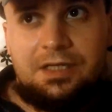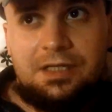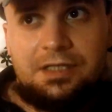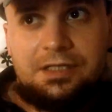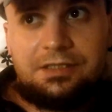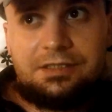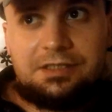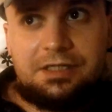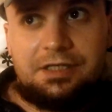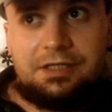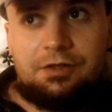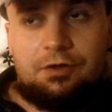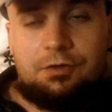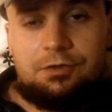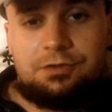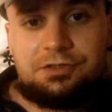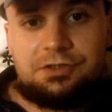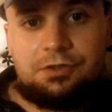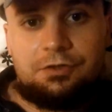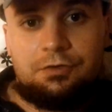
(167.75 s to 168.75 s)
said
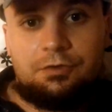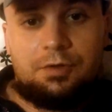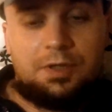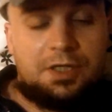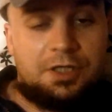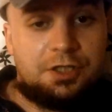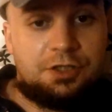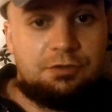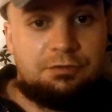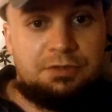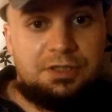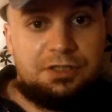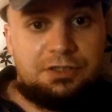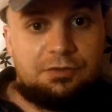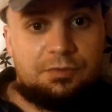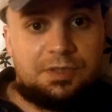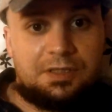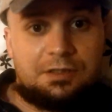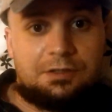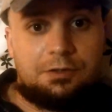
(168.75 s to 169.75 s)
also you need
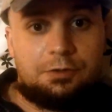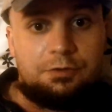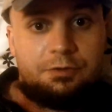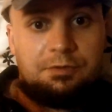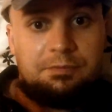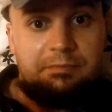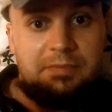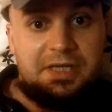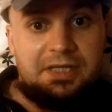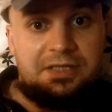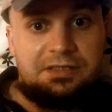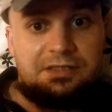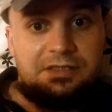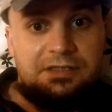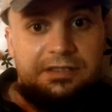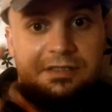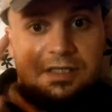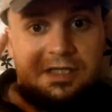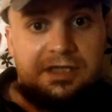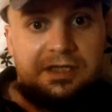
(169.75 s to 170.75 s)
to include
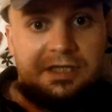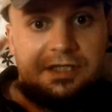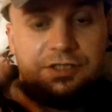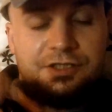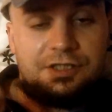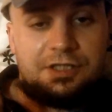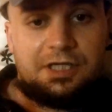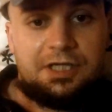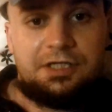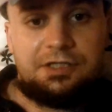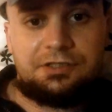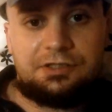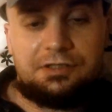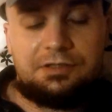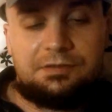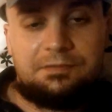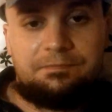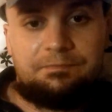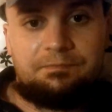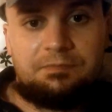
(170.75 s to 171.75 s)
medicine and
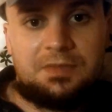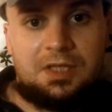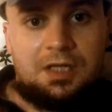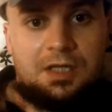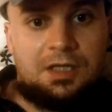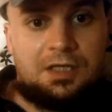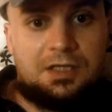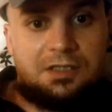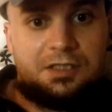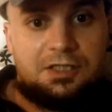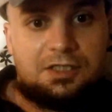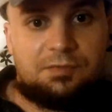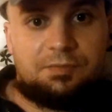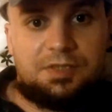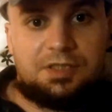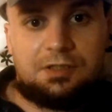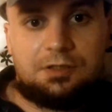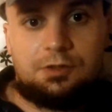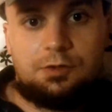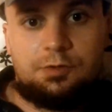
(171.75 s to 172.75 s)
education, need to
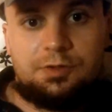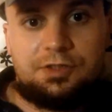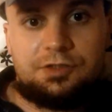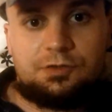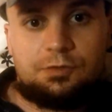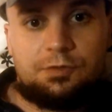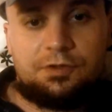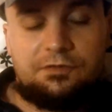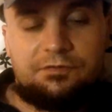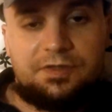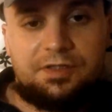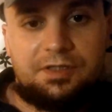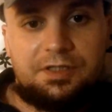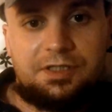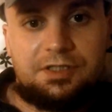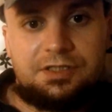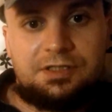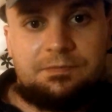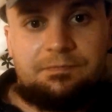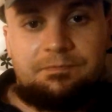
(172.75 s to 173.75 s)
be included sort of in
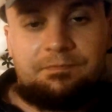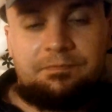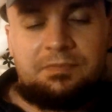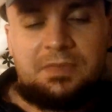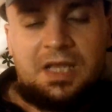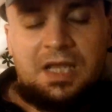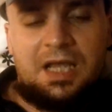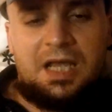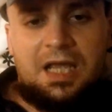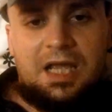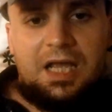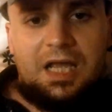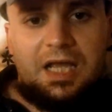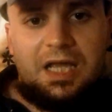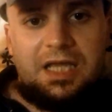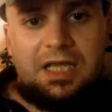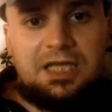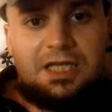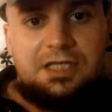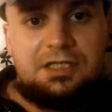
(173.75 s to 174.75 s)
this.
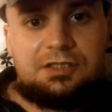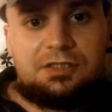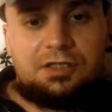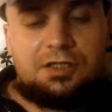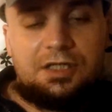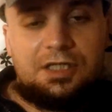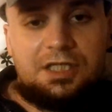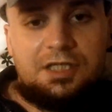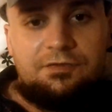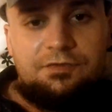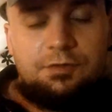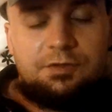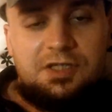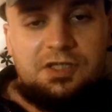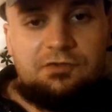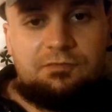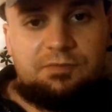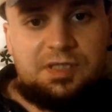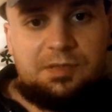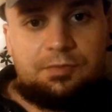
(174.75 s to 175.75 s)
And if you
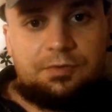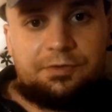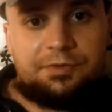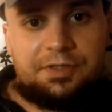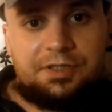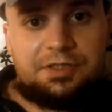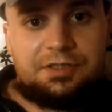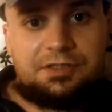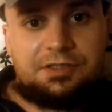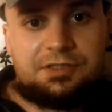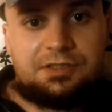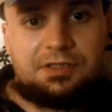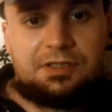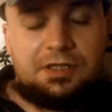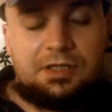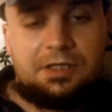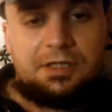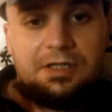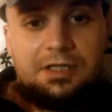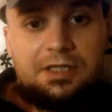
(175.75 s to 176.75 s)
give people this,
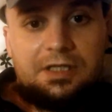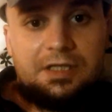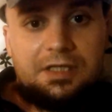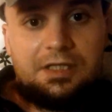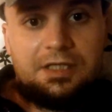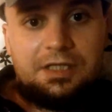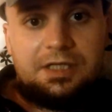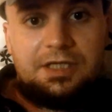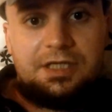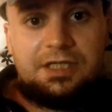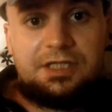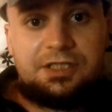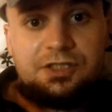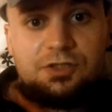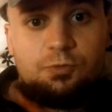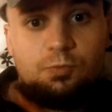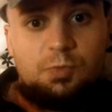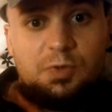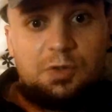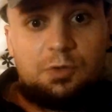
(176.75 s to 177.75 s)
it
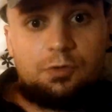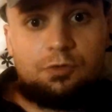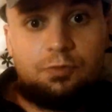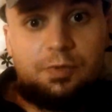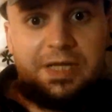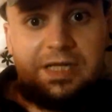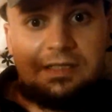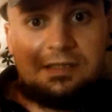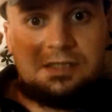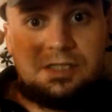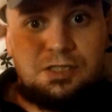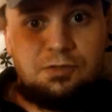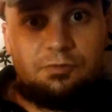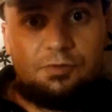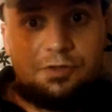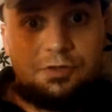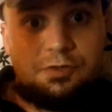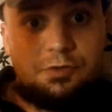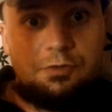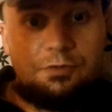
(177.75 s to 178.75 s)
will greatly
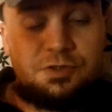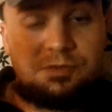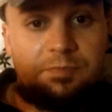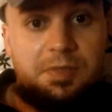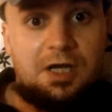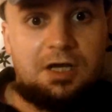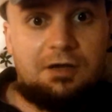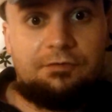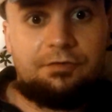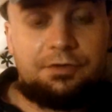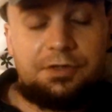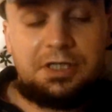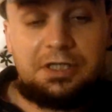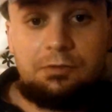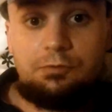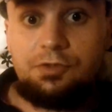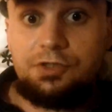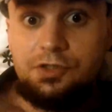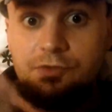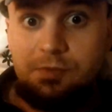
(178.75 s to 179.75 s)
reduce poverty,
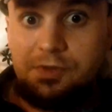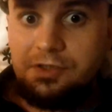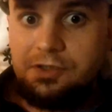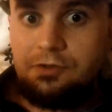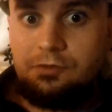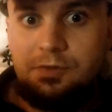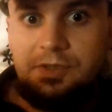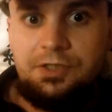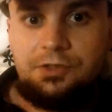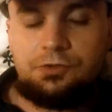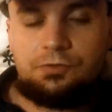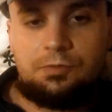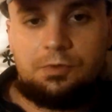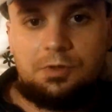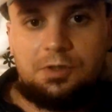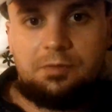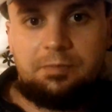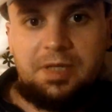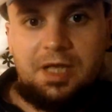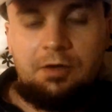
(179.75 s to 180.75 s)
which is what the Greens are
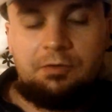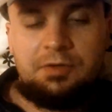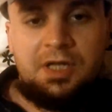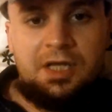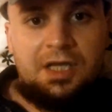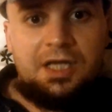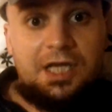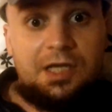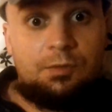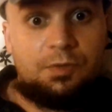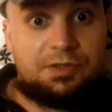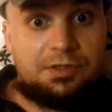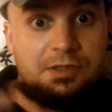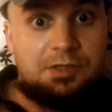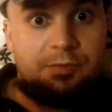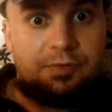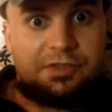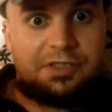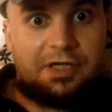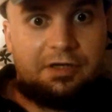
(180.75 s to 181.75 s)
all about, and what the
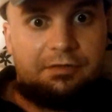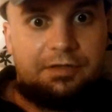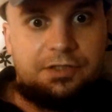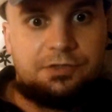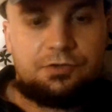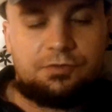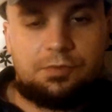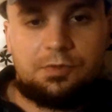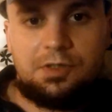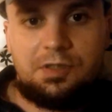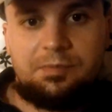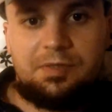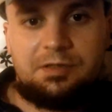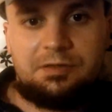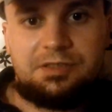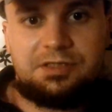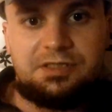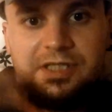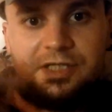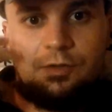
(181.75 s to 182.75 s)
Libertarians are all about,
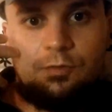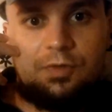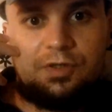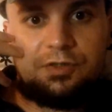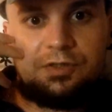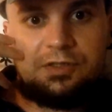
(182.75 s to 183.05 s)
because they don't want